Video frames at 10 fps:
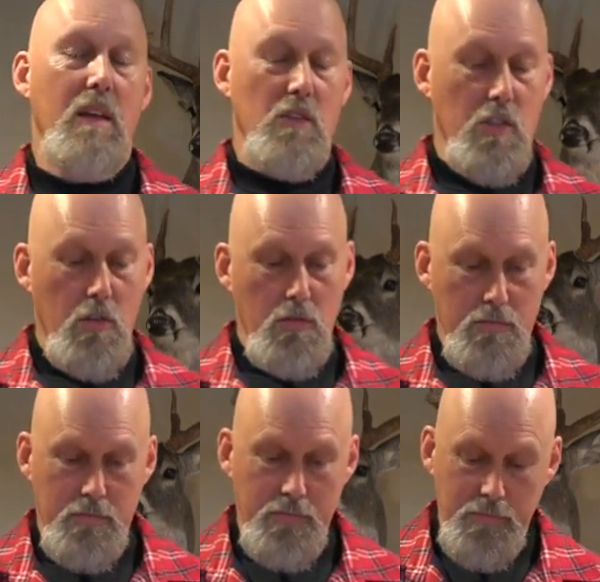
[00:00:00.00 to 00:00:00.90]
So
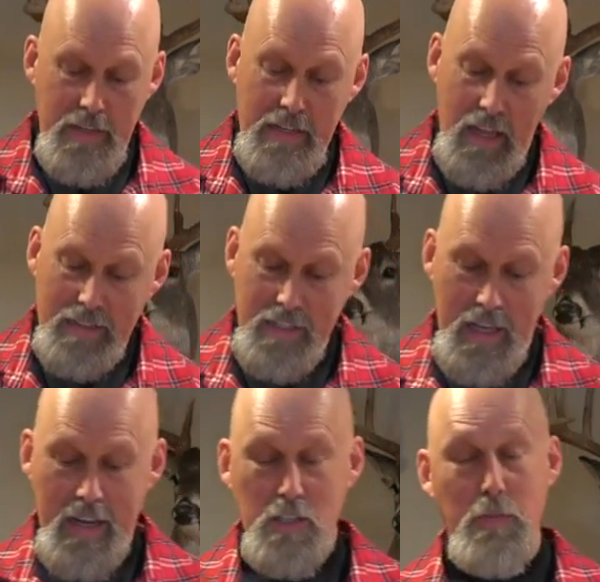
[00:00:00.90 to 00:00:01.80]
he liked
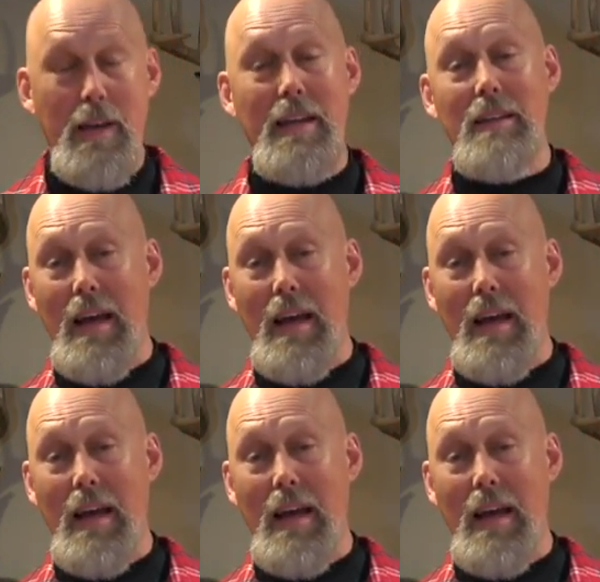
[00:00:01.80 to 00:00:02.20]
that aspect.